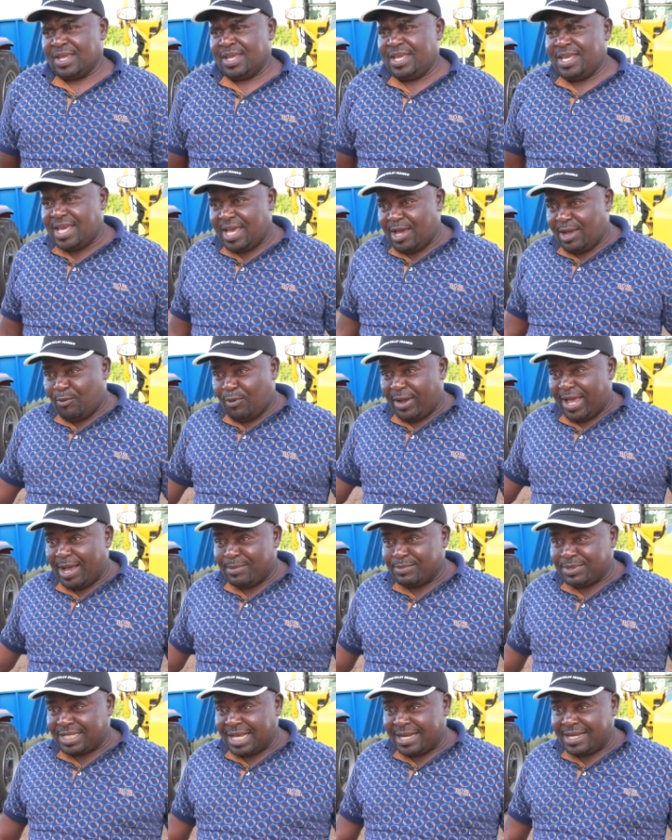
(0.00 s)
Here, where
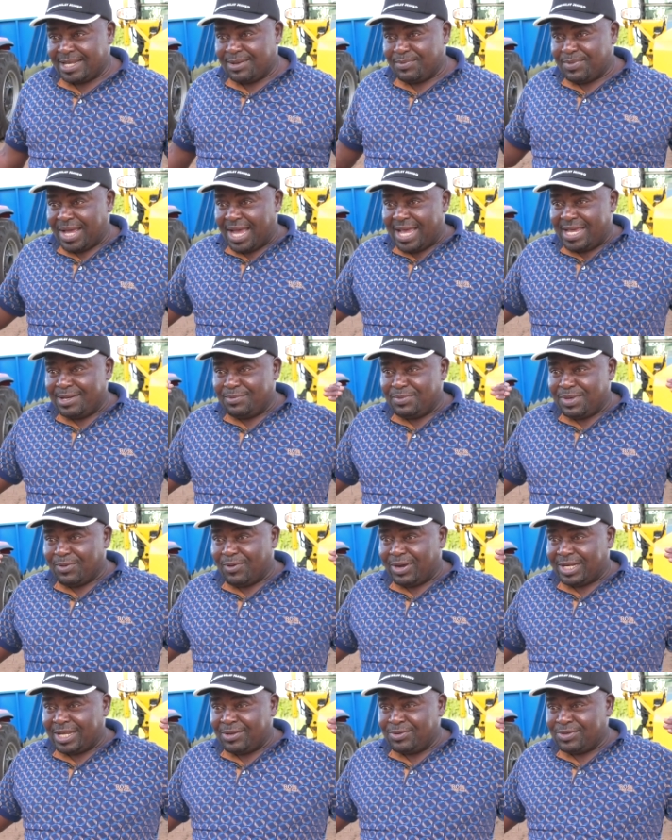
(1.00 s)
I'm standing behind me,
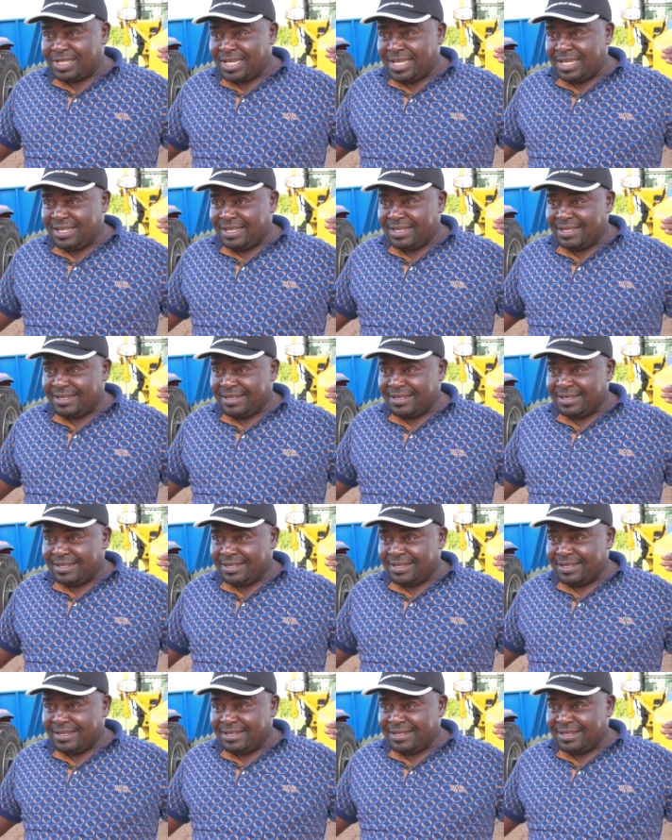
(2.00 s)
what are you seeing?